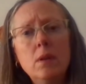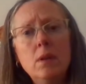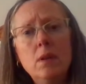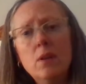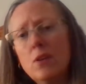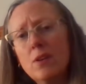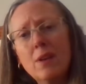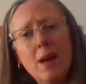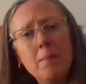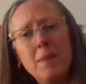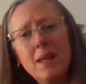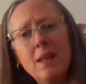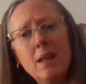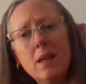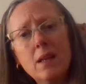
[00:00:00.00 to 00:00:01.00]
not
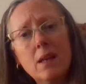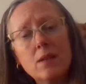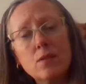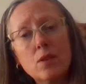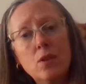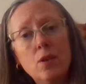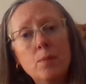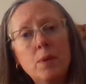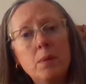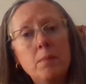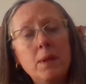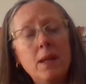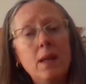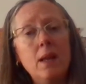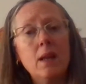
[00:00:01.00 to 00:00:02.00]
making it as a human
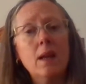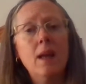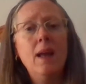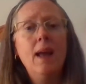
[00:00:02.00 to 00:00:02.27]
being.